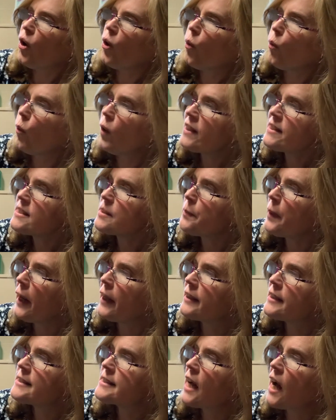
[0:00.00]
Once upon
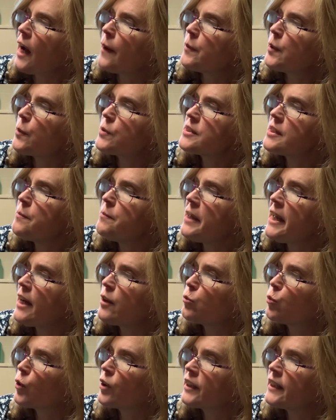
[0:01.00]
a time, there was a man
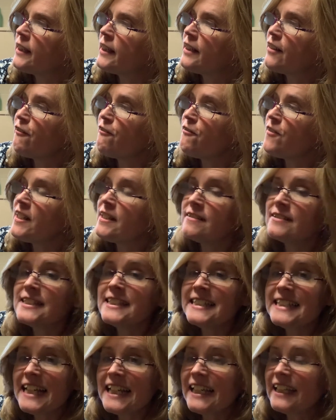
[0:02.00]
working in a field
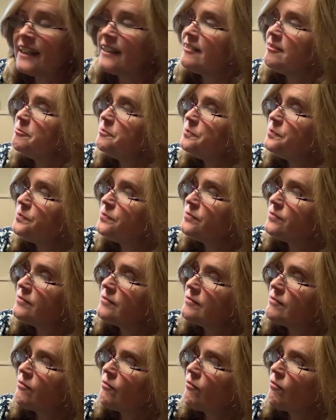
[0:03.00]
digging.
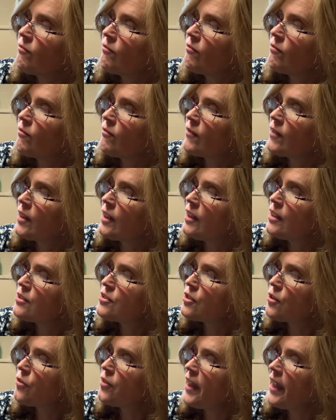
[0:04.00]

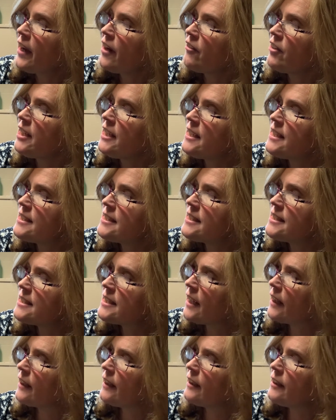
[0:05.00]
So there he is
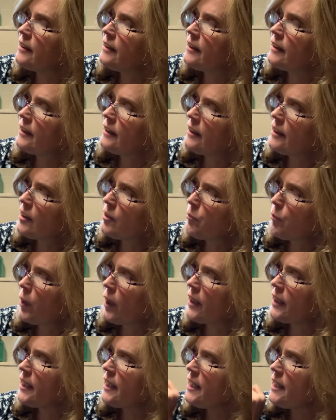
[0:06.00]
digging, but
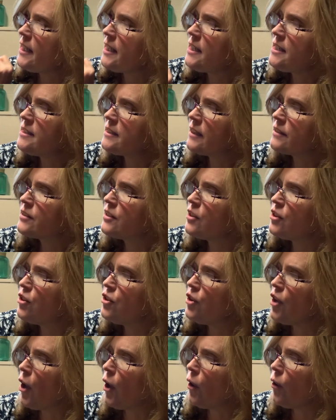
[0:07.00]
he doesn't
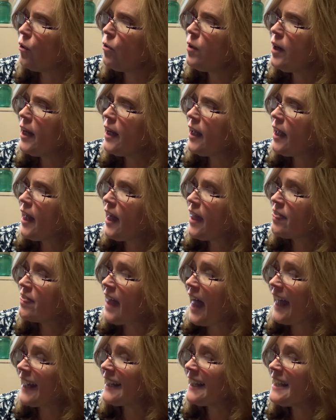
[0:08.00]
know
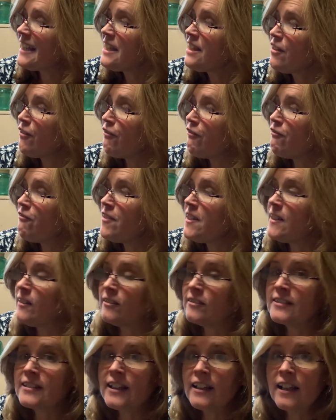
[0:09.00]
that in the
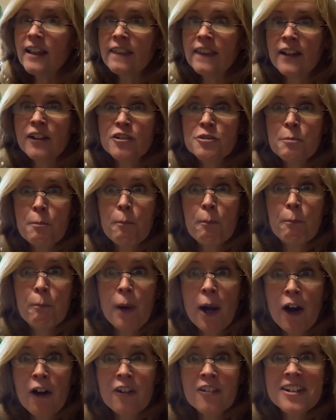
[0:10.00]
field there's
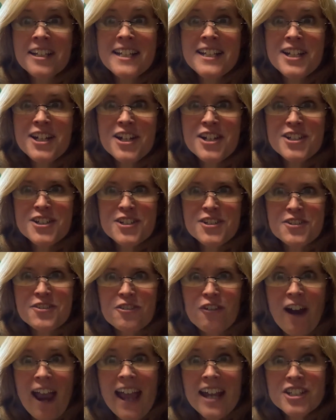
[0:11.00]
buried
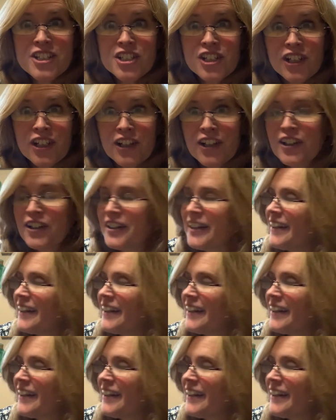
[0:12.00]
treasure.